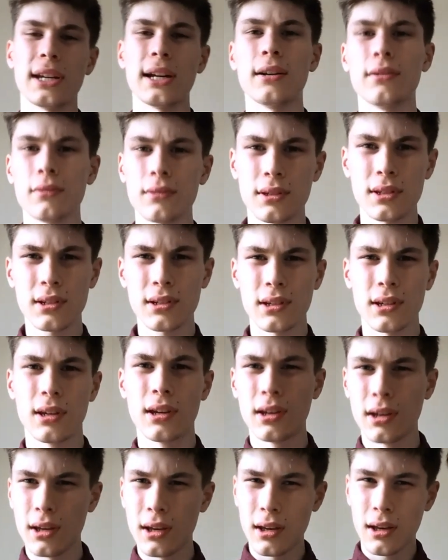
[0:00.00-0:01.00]
out
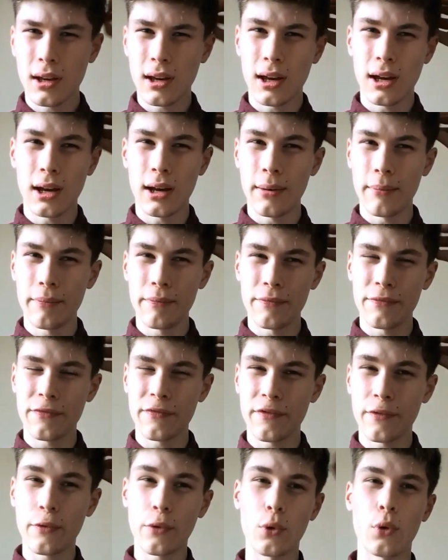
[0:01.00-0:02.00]

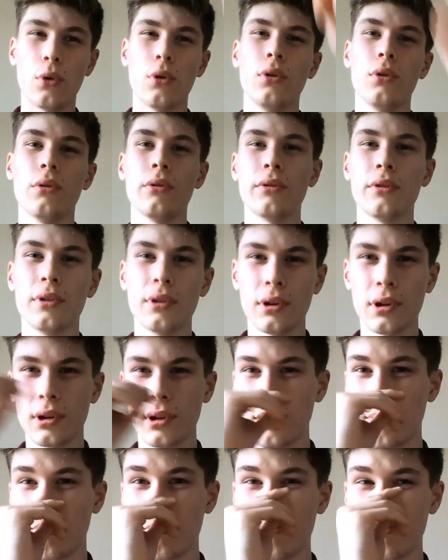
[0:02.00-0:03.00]
for
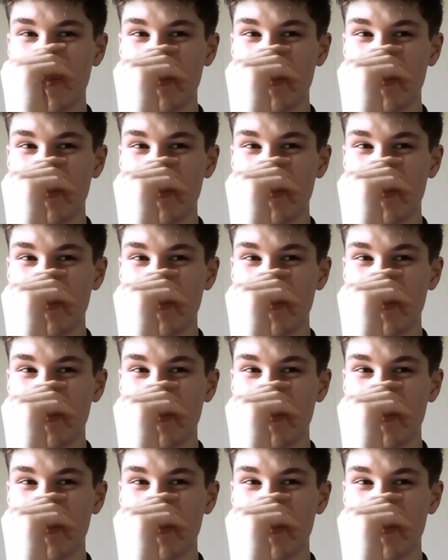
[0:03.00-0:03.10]
the